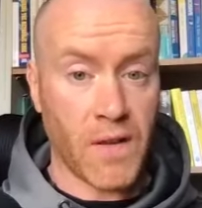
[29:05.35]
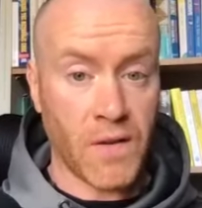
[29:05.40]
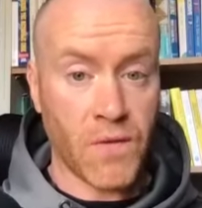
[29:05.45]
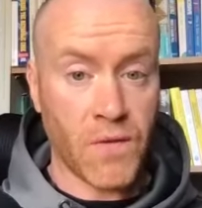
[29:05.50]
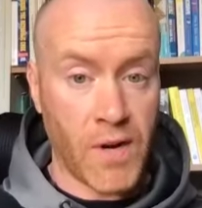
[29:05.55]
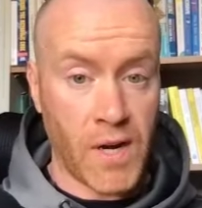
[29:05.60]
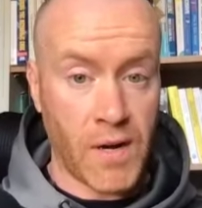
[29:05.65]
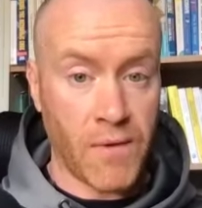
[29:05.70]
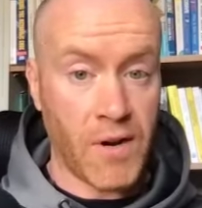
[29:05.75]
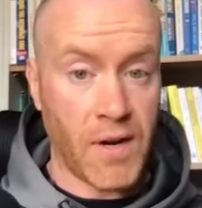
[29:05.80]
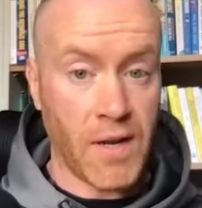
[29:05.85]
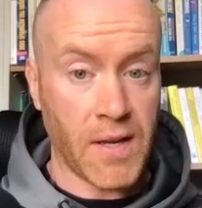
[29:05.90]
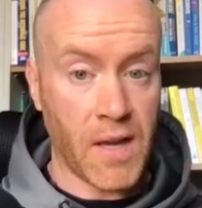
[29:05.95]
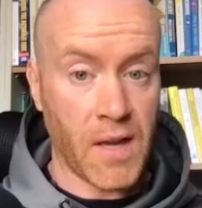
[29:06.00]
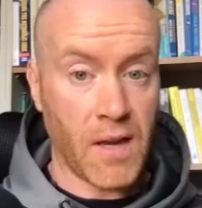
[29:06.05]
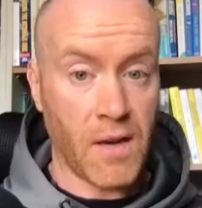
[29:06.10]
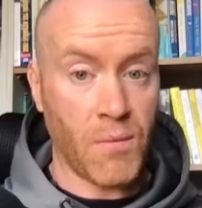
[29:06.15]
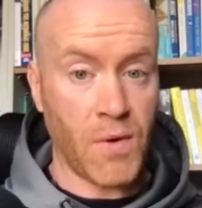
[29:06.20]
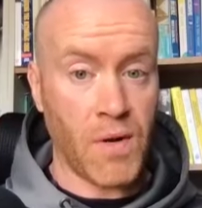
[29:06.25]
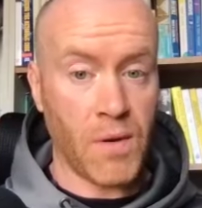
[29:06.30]
That's really, really
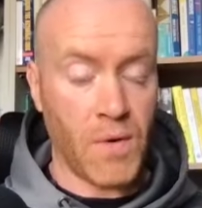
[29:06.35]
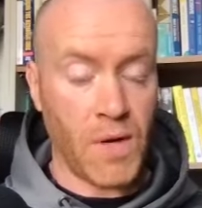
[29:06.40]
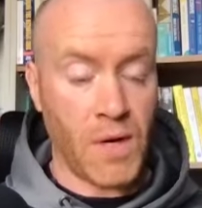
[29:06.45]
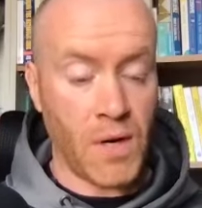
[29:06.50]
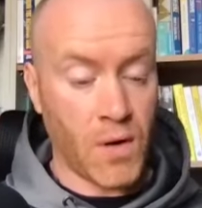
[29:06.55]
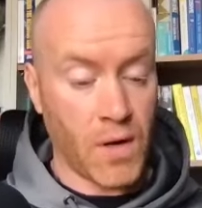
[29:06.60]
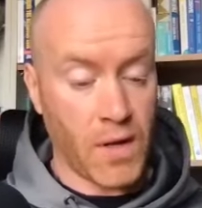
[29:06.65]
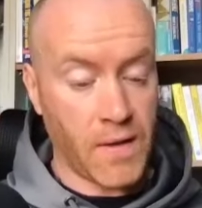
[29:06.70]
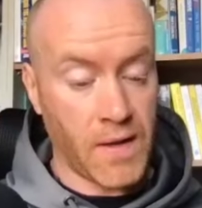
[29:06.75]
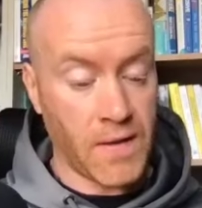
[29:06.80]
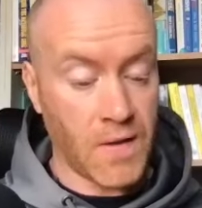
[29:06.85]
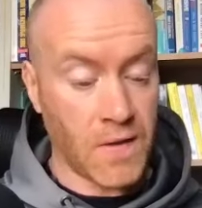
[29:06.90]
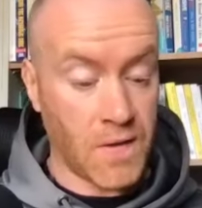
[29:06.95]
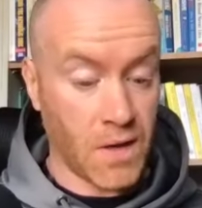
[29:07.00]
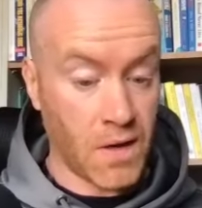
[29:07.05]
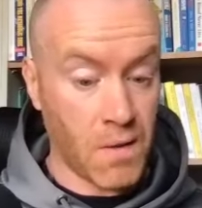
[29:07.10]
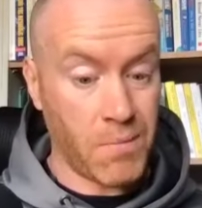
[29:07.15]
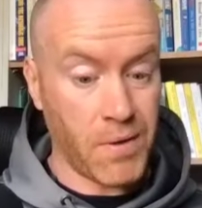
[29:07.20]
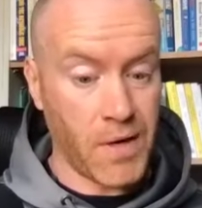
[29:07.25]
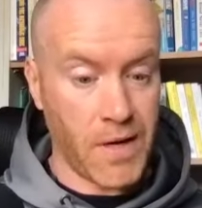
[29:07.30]
key. And we look at this as a
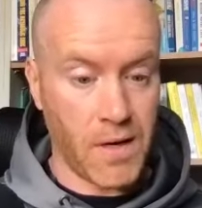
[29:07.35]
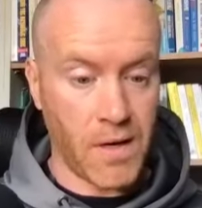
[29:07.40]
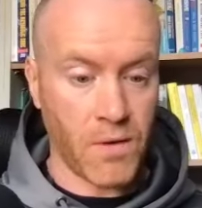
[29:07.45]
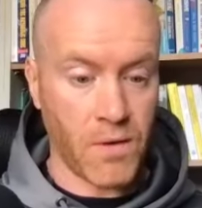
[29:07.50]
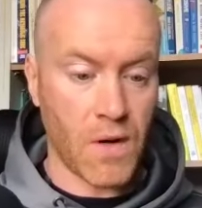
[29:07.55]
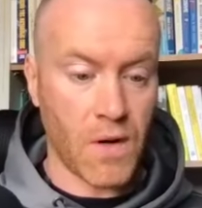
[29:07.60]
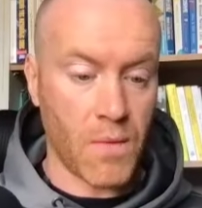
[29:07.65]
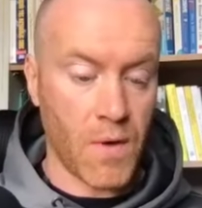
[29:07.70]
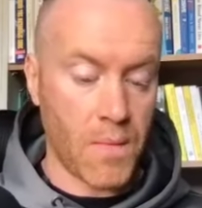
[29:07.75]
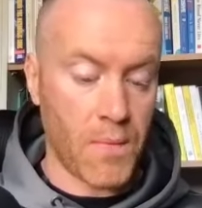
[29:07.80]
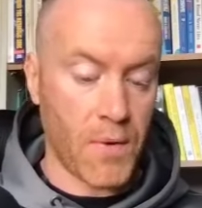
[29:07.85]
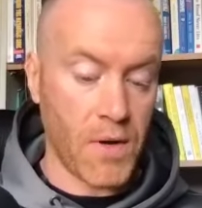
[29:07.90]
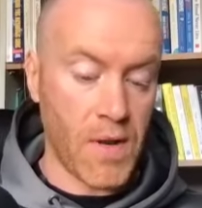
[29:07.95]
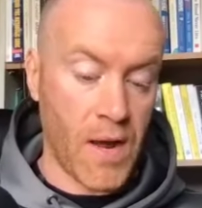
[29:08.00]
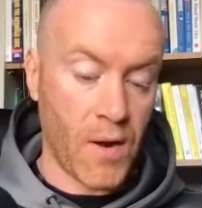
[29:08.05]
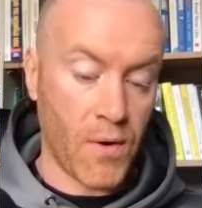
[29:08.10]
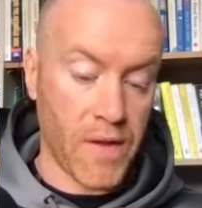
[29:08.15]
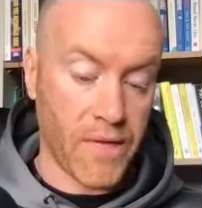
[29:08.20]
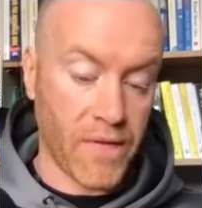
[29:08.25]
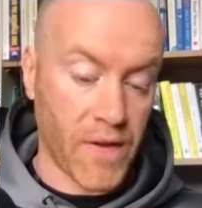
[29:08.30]
complete U-turn on it, but now
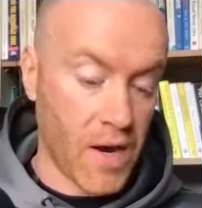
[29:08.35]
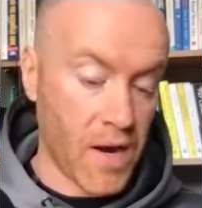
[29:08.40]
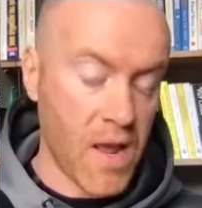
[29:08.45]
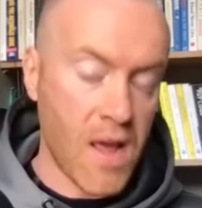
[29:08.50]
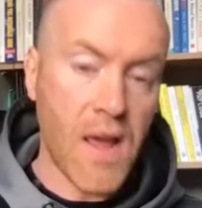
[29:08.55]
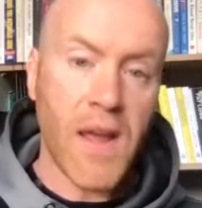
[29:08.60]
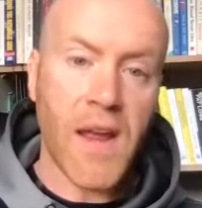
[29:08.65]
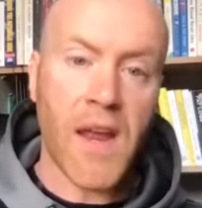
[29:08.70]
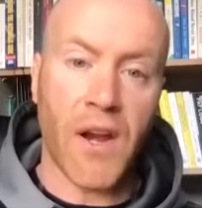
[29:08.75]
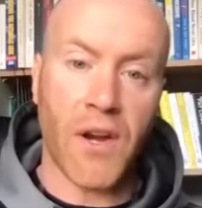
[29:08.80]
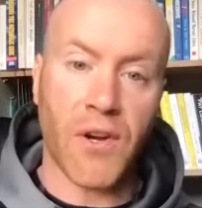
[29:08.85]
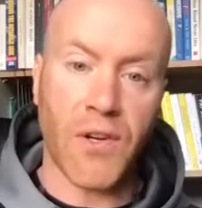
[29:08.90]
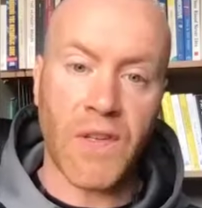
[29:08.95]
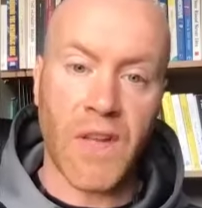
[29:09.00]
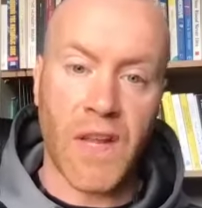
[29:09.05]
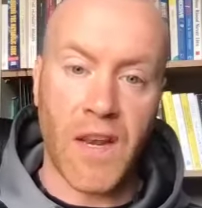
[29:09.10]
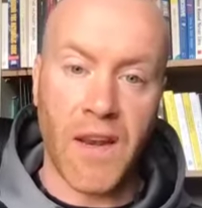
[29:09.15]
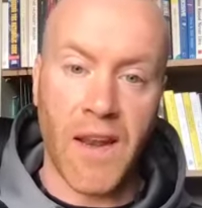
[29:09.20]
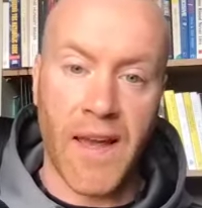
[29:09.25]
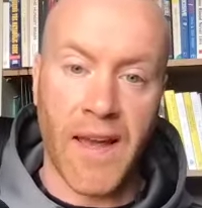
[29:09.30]
you've got hair,
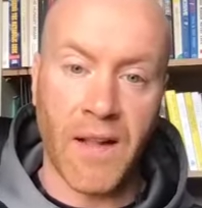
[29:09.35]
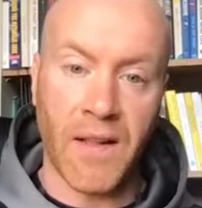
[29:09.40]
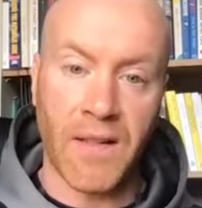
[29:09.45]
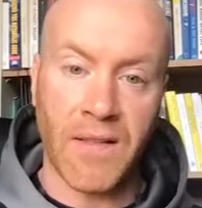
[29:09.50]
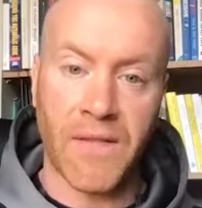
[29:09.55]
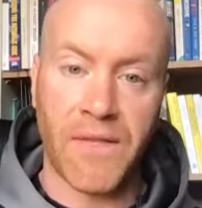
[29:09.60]
skin, nails.